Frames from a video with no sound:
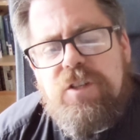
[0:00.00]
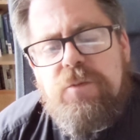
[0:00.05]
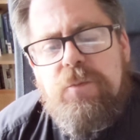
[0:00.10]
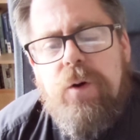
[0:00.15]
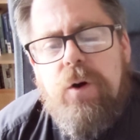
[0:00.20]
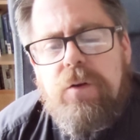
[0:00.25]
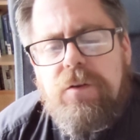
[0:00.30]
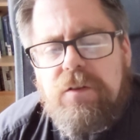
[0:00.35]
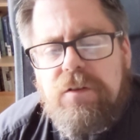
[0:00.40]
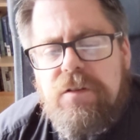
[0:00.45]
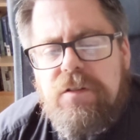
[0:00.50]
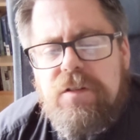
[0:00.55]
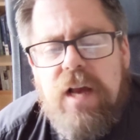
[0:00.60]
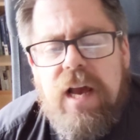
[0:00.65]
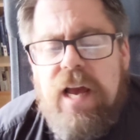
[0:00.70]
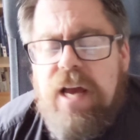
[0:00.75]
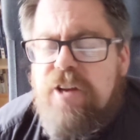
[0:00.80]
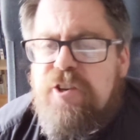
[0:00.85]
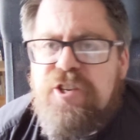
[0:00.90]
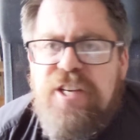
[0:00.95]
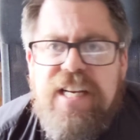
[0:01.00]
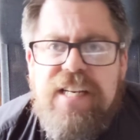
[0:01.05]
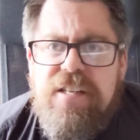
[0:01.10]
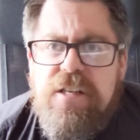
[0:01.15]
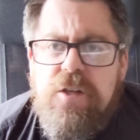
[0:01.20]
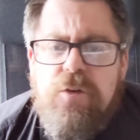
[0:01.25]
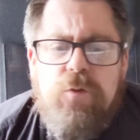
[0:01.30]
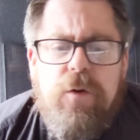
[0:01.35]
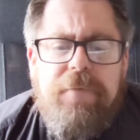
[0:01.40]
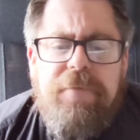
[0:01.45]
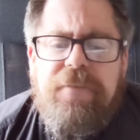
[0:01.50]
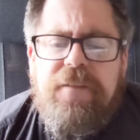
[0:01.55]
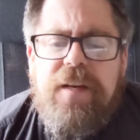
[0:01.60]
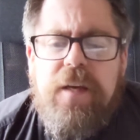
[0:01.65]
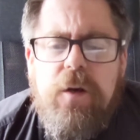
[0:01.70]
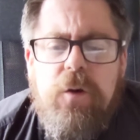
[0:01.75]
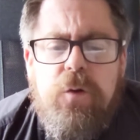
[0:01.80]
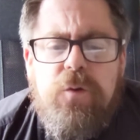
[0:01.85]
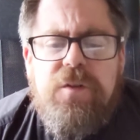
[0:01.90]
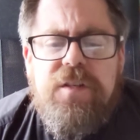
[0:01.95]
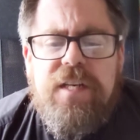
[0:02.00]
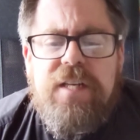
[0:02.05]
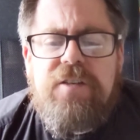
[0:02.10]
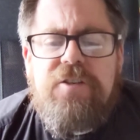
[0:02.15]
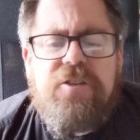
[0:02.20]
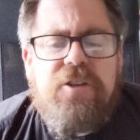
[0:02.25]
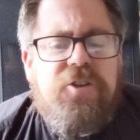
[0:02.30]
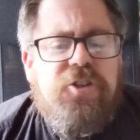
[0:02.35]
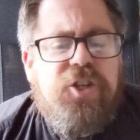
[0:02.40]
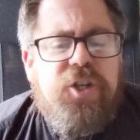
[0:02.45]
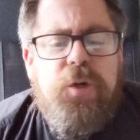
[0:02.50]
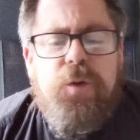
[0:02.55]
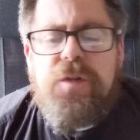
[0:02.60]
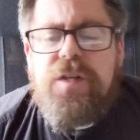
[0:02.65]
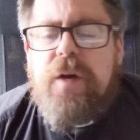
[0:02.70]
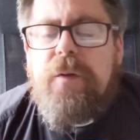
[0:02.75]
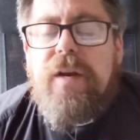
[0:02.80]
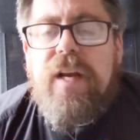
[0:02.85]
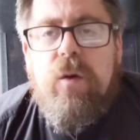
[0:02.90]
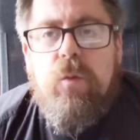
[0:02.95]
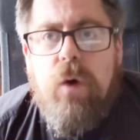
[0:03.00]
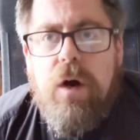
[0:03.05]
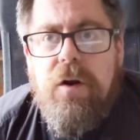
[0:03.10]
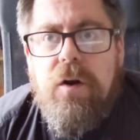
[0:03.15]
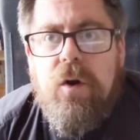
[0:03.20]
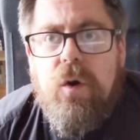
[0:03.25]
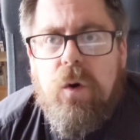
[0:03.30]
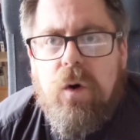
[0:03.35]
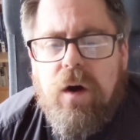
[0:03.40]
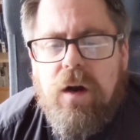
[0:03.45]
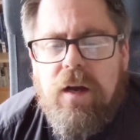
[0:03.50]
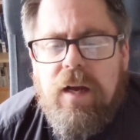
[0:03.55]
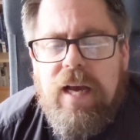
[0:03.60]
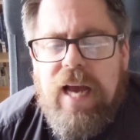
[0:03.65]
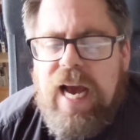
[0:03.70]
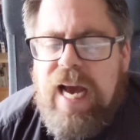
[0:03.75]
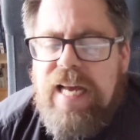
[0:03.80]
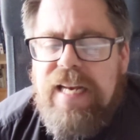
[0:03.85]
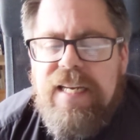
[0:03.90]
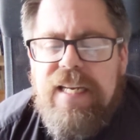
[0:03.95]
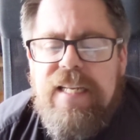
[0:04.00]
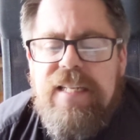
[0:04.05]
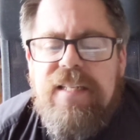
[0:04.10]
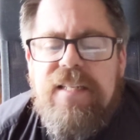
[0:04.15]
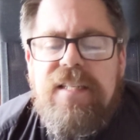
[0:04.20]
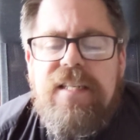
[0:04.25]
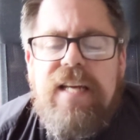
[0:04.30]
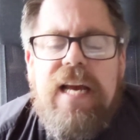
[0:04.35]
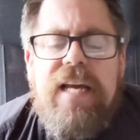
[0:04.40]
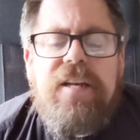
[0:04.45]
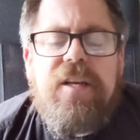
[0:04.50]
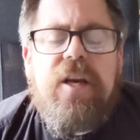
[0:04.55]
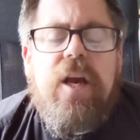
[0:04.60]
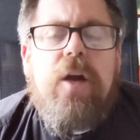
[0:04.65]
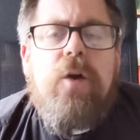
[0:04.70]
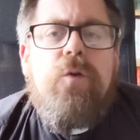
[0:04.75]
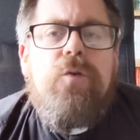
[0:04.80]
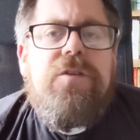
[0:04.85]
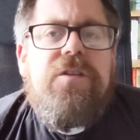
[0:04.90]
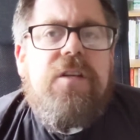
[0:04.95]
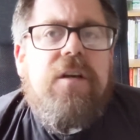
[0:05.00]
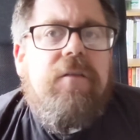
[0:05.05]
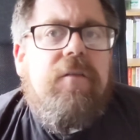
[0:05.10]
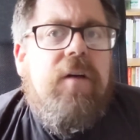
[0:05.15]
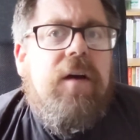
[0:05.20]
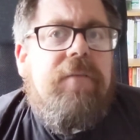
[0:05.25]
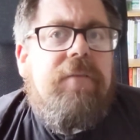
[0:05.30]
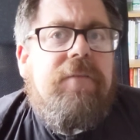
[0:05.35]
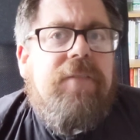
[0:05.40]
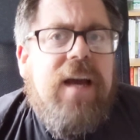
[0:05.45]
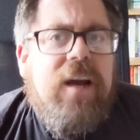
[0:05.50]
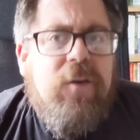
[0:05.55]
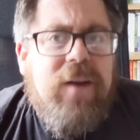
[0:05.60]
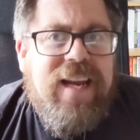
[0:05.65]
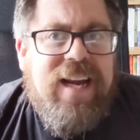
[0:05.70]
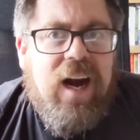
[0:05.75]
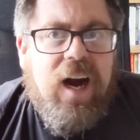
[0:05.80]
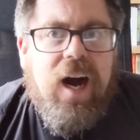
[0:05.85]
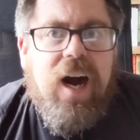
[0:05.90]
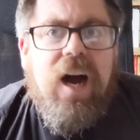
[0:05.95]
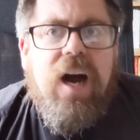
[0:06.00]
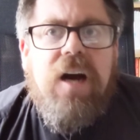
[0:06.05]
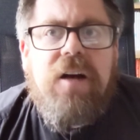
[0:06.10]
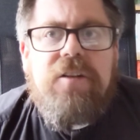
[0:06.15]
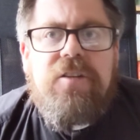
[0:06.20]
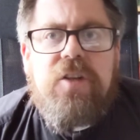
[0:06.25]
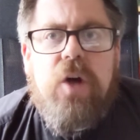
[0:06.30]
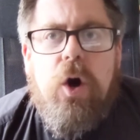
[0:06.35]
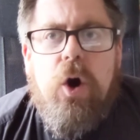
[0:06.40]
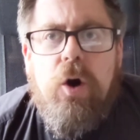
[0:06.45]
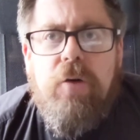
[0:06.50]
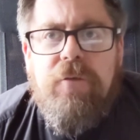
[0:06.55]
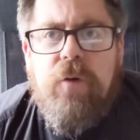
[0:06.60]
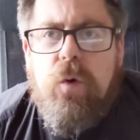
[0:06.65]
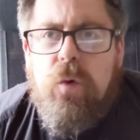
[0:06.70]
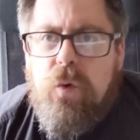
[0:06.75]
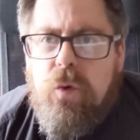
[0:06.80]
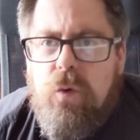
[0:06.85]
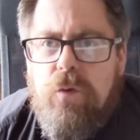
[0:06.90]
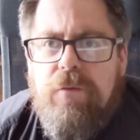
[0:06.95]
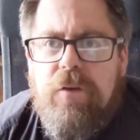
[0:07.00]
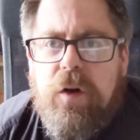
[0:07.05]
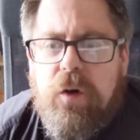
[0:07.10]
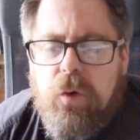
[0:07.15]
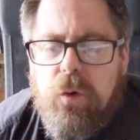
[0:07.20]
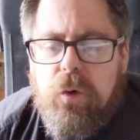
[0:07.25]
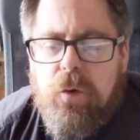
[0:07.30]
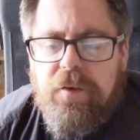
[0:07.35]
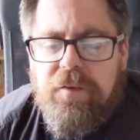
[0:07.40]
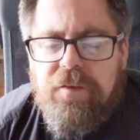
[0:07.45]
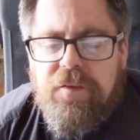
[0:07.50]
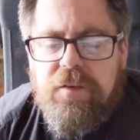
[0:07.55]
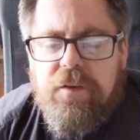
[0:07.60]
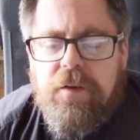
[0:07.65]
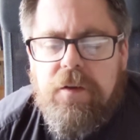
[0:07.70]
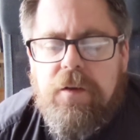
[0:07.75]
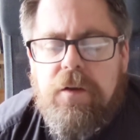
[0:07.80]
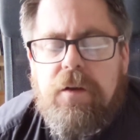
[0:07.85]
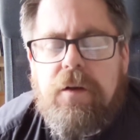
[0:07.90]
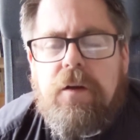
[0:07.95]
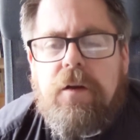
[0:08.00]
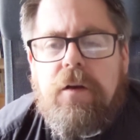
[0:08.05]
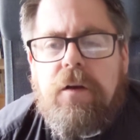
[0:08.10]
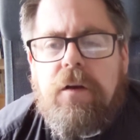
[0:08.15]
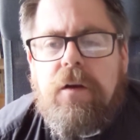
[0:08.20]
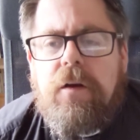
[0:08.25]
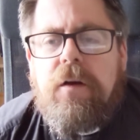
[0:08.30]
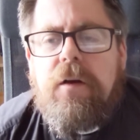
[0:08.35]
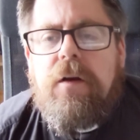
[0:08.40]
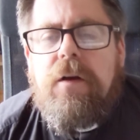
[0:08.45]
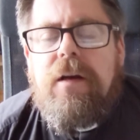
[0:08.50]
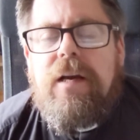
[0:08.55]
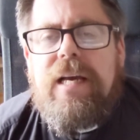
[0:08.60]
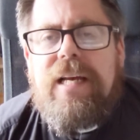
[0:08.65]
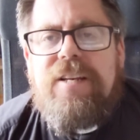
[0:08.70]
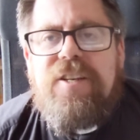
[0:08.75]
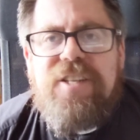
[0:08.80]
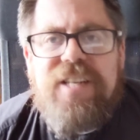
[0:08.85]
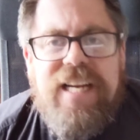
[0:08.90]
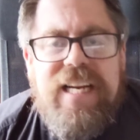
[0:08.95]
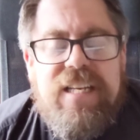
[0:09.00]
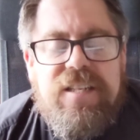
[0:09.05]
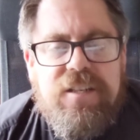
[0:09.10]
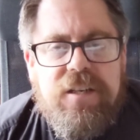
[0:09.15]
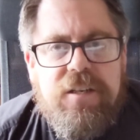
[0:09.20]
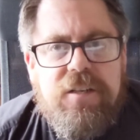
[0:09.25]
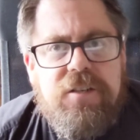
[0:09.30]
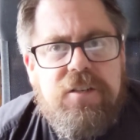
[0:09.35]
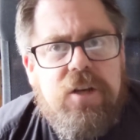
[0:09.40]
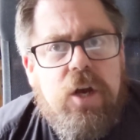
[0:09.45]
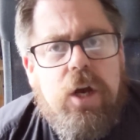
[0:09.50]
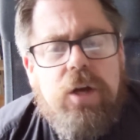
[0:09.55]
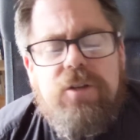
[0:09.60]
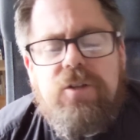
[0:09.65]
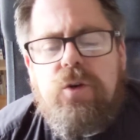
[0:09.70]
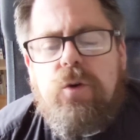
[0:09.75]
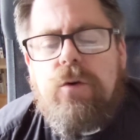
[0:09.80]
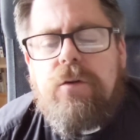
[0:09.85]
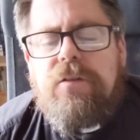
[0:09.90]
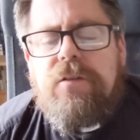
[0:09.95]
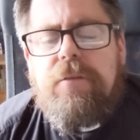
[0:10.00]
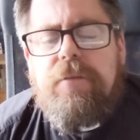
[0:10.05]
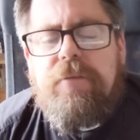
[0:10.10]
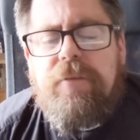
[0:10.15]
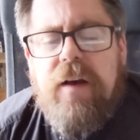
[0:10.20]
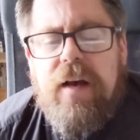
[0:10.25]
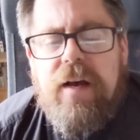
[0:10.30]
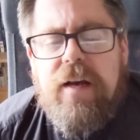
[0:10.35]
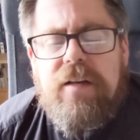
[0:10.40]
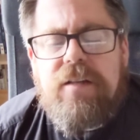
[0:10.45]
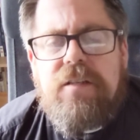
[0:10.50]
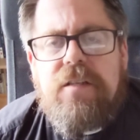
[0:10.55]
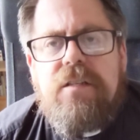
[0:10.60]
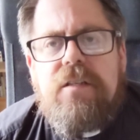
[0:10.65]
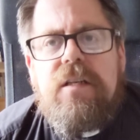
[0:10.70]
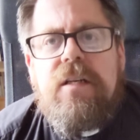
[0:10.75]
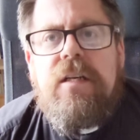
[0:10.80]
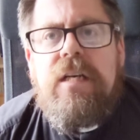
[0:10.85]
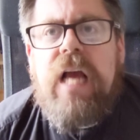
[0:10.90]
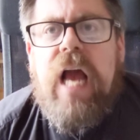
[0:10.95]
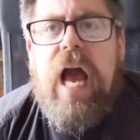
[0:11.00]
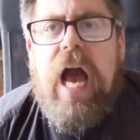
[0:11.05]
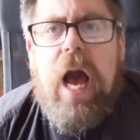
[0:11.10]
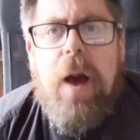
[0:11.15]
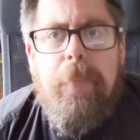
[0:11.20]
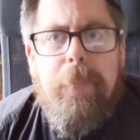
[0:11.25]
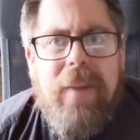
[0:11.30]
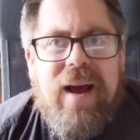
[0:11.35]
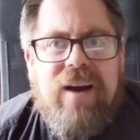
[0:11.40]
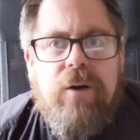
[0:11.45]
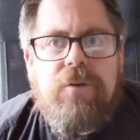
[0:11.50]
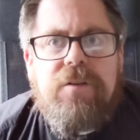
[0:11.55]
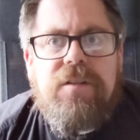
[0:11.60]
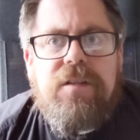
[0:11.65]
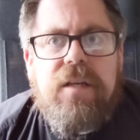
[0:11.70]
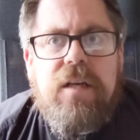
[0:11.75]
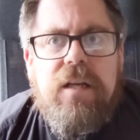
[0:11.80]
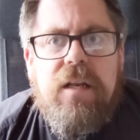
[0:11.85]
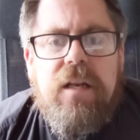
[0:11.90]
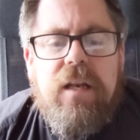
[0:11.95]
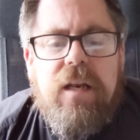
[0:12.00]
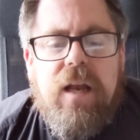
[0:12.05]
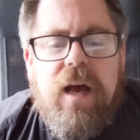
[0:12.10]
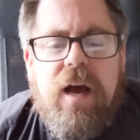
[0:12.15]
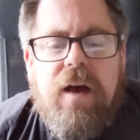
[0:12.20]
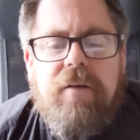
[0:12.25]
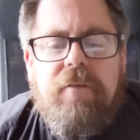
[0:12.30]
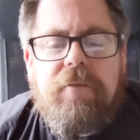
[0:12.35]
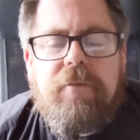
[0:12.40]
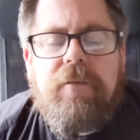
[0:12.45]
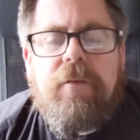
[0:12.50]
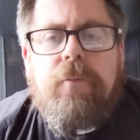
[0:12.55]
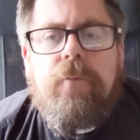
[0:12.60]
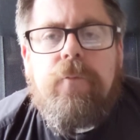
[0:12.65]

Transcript: response, Jesus refuses to choose only one law and instead goes to the very heart of all the laws. Jesus talks first about love.